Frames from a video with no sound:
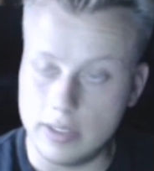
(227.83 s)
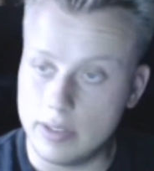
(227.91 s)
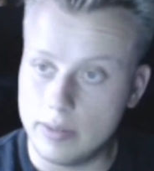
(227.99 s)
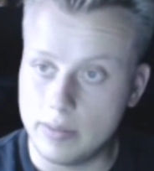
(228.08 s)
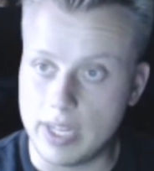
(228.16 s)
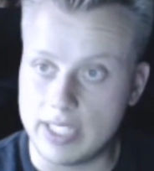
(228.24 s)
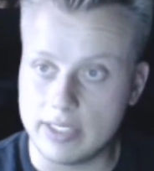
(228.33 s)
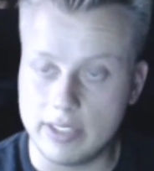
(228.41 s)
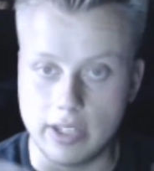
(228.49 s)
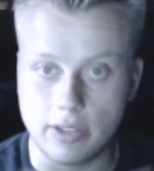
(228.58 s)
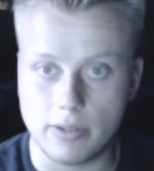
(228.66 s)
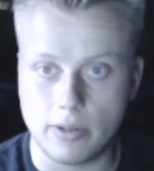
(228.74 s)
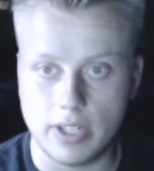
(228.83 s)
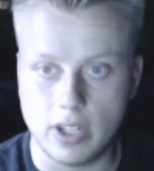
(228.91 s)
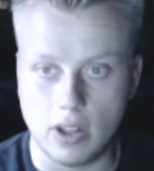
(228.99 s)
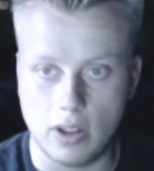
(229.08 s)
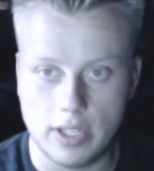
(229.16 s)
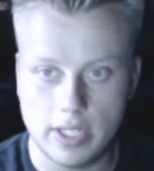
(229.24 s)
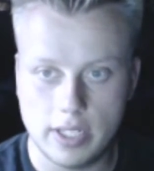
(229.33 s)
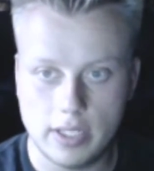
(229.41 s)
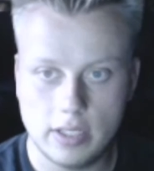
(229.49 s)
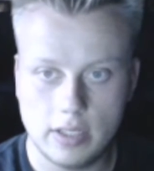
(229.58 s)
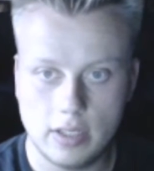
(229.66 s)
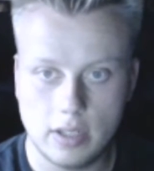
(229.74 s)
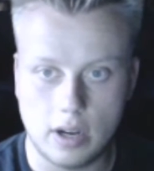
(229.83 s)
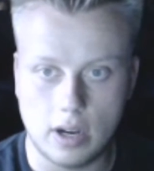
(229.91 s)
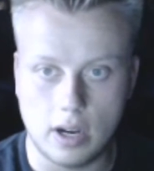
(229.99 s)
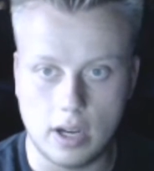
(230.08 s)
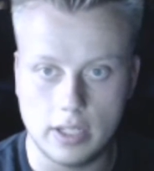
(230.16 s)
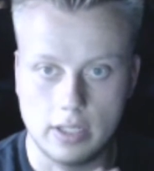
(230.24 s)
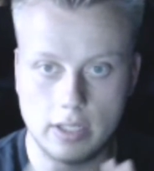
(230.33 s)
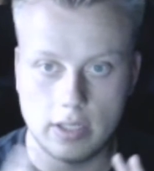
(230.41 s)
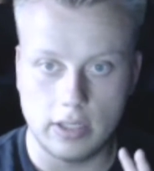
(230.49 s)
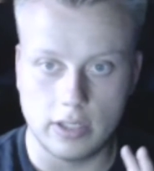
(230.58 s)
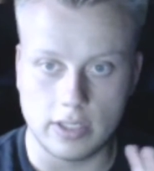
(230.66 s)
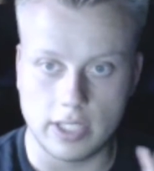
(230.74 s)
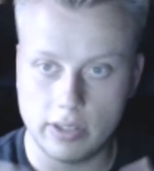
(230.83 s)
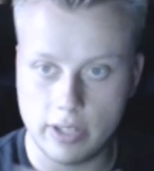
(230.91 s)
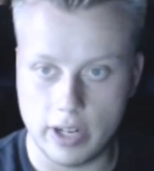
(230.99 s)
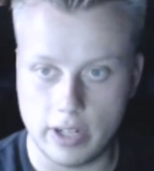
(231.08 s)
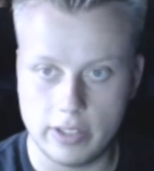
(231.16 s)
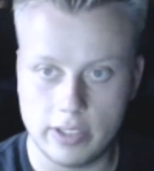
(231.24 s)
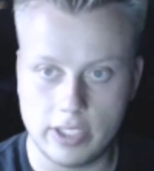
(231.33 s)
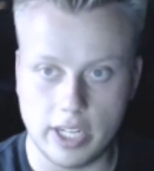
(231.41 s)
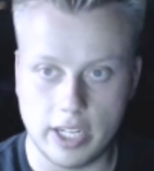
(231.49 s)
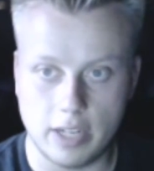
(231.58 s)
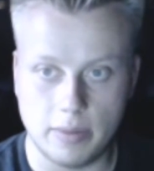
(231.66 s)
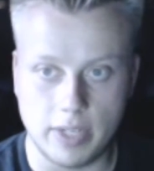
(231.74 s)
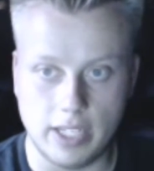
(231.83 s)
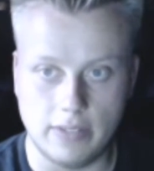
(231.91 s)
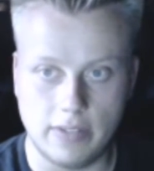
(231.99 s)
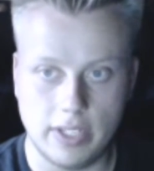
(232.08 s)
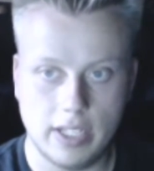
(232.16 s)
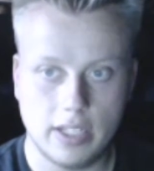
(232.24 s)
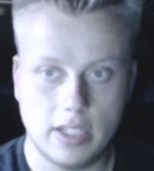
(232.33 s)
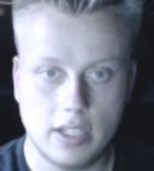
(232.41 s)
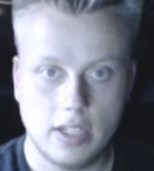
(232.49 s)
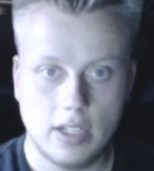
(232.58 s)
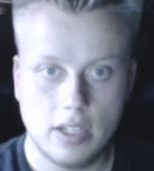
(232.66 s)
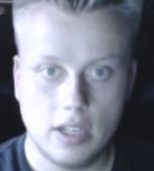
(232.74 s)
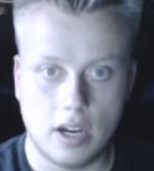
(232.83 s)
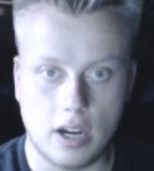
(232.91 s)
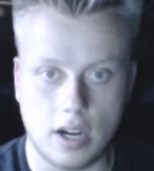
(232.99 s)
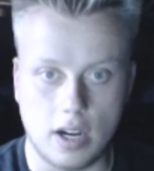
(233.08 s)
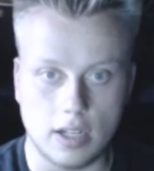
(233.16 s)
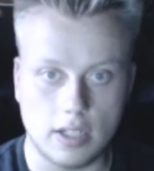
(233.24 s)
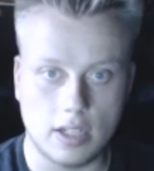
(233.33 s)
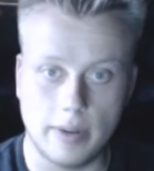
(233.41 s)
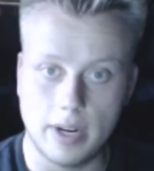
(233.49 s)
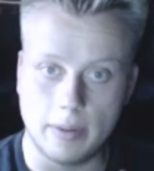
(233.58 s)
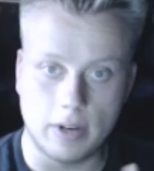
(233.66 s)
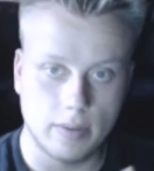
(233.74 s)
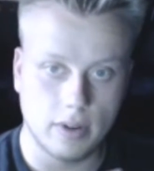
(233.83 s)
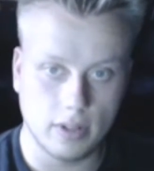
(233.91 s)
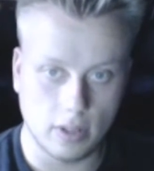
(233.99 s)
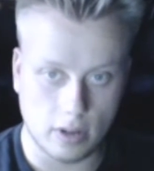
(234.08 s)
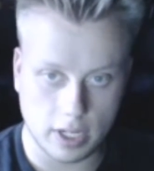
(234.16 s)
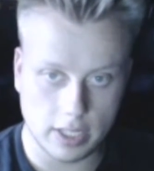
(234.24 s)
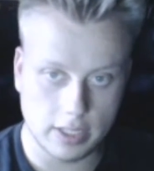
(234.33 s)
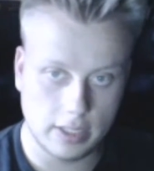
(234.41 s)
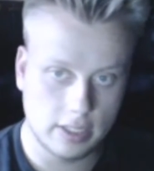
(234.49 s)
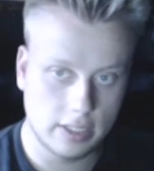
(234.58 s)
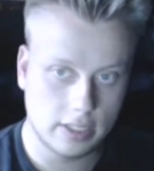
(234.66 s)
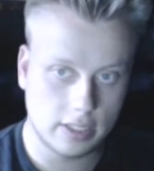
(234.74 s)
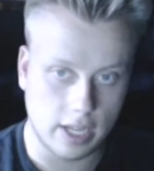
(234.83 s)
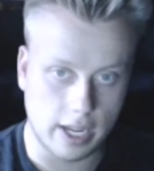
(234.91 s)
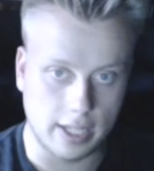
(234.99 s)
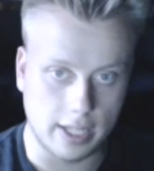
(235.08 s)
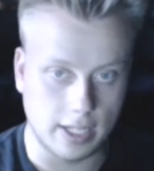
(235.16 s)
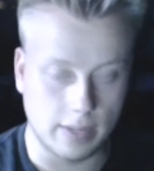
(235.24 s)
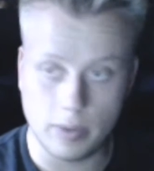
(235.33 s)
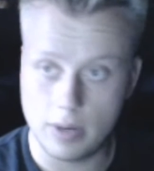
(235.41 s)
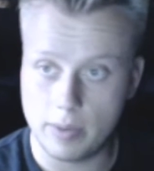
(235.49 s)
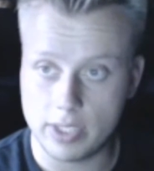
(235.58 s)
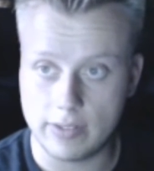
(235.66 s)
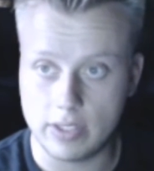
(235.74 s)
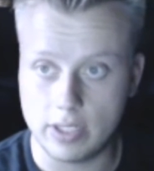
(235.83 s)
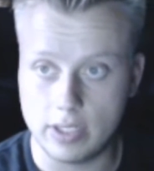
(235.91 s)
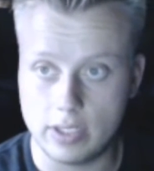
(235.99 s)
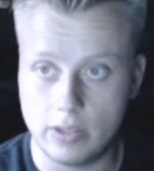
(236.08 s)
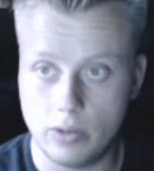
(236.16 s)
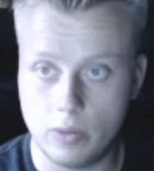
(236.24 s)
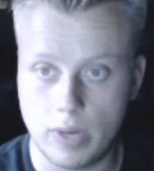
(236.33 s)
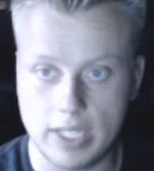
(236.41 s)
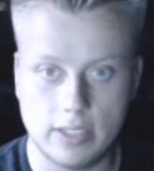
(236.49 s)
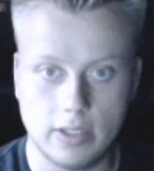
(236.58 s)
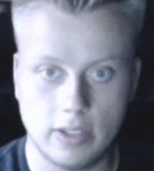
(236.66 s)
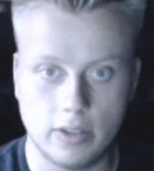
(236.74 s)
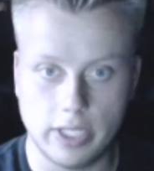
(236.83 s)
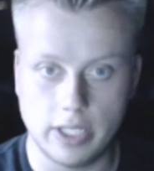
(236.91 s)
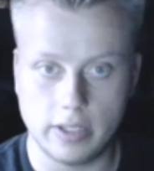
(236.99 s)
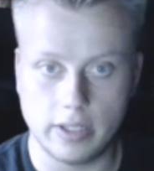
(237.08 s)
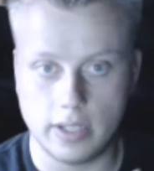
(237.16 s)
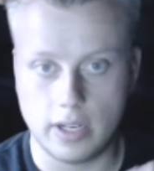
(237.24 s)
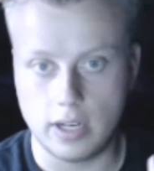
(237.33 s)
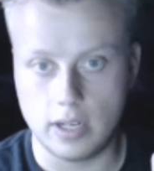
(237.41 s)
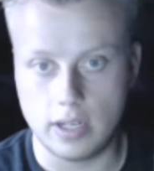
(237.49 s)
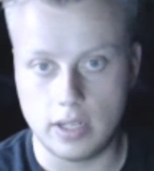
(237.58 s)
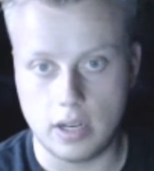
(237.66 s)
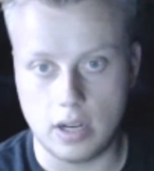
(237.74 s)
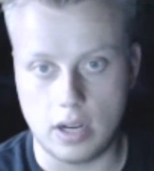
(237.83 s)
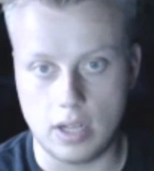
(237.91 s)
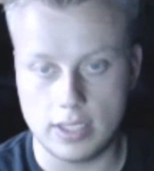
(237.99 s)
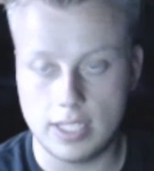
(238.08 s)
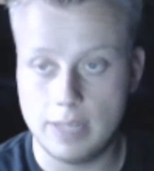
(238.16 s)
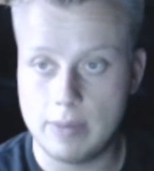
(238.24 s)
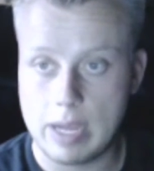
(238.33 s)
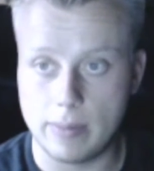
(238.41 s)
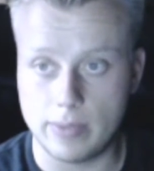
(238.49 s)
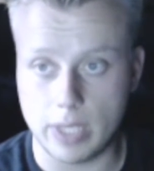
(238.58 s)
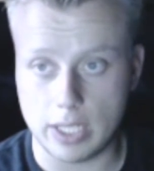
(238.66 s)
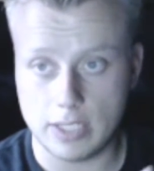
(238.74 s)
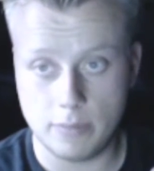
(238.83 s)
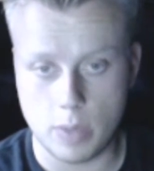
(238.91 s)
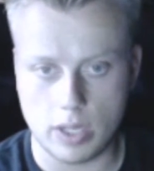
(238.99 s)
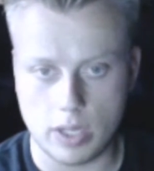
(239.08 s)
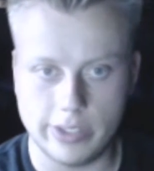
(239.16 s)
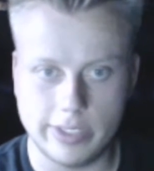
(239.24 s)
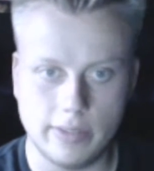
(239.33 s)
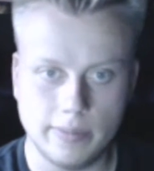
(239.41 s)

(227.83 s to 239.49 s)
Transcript: Basically, you're thrown into London. Your central characters, Jacob and Evie, coming up criminal lords, and they pretty much have to do quests to clear the city map objective markers.